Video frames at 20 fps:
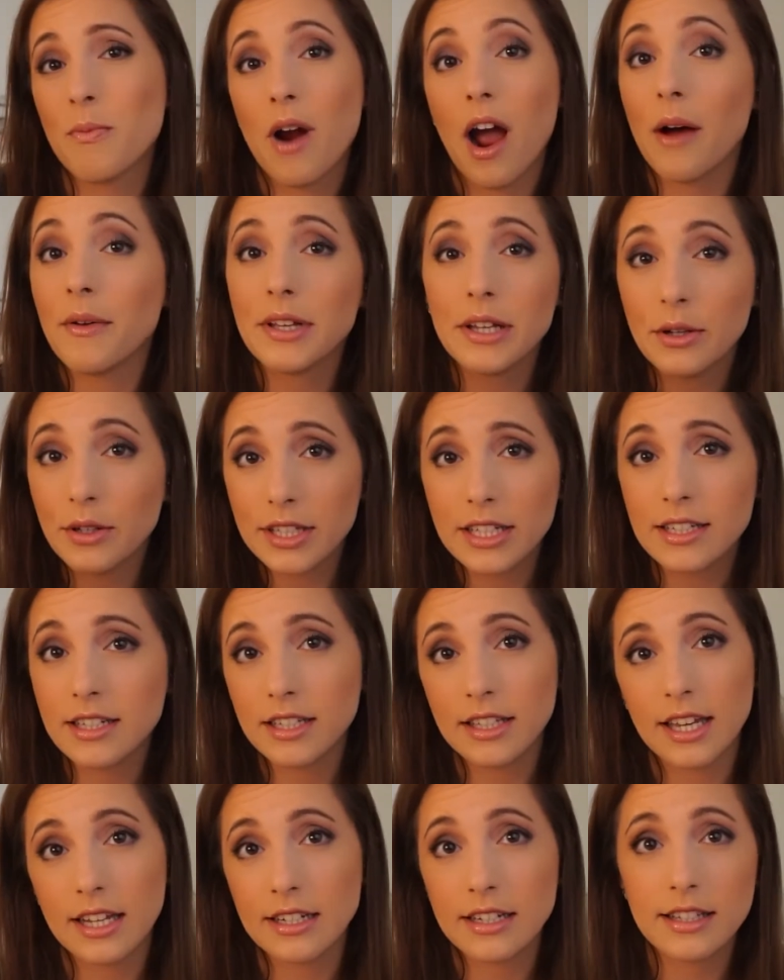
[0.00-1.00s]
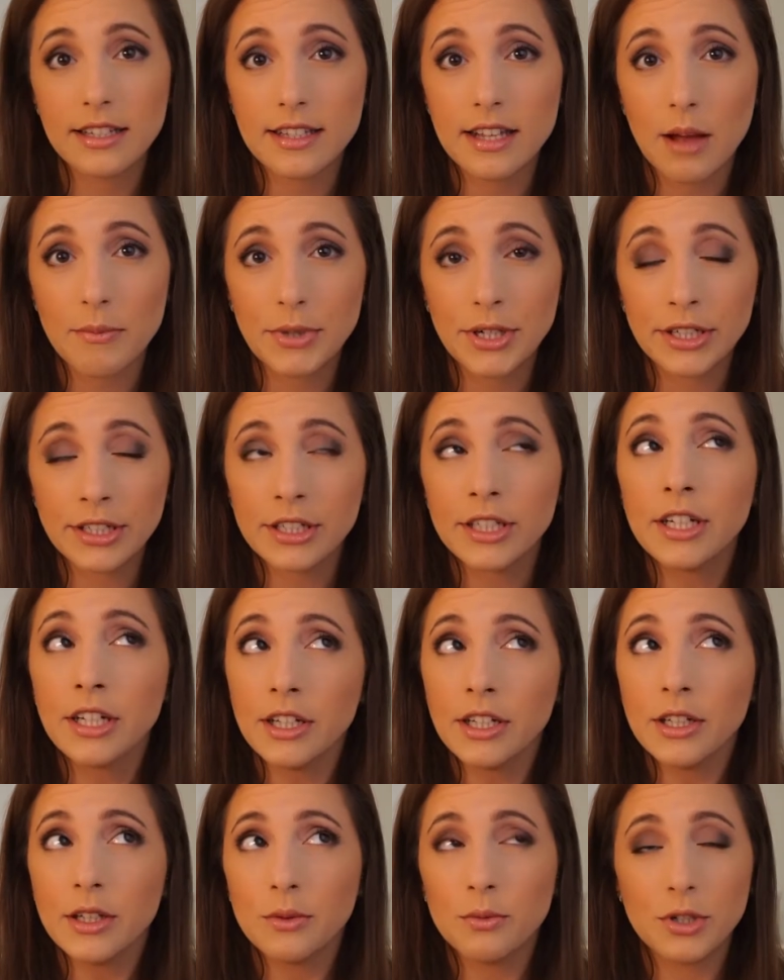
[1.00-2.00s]
probably only until the end of the summer,
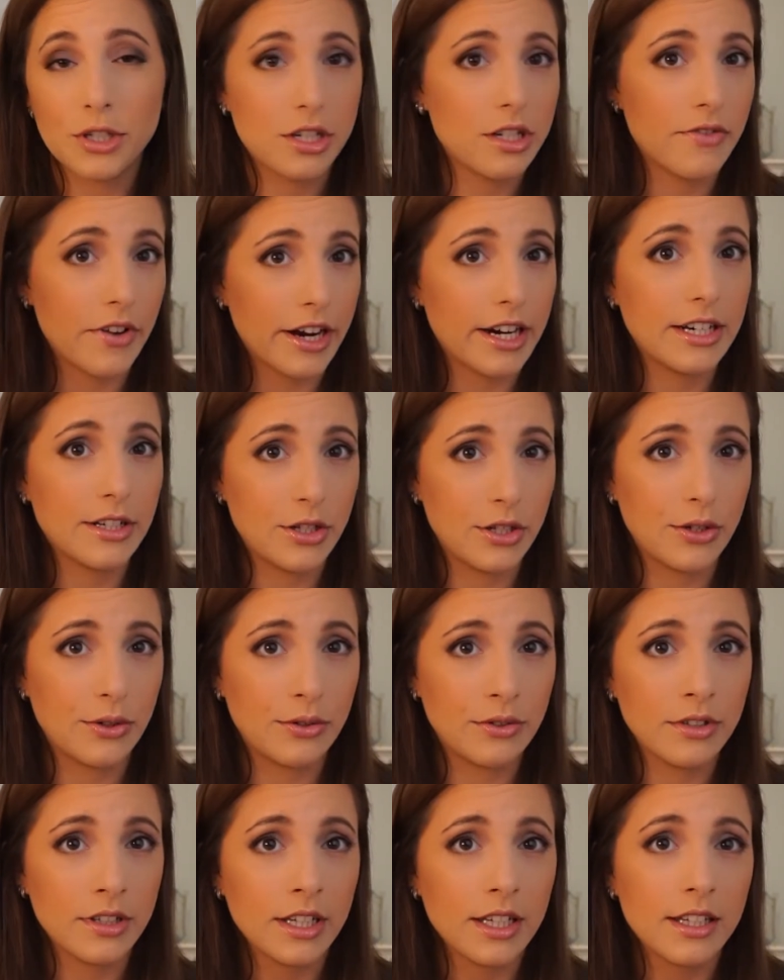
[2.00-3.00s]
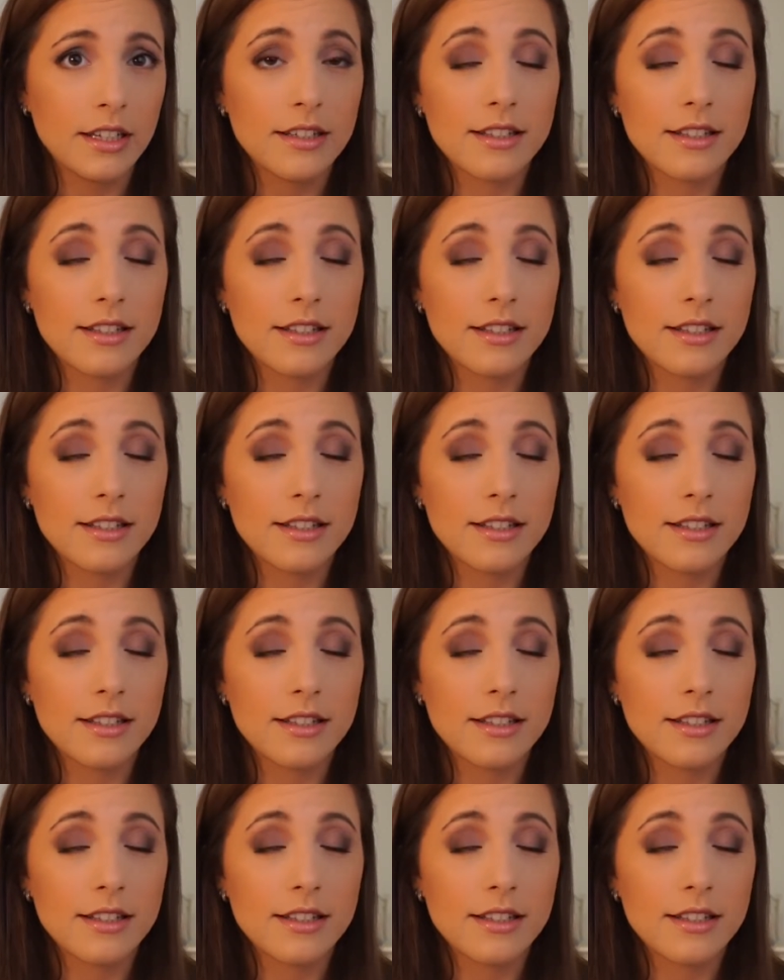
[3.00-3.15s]
which is very soon.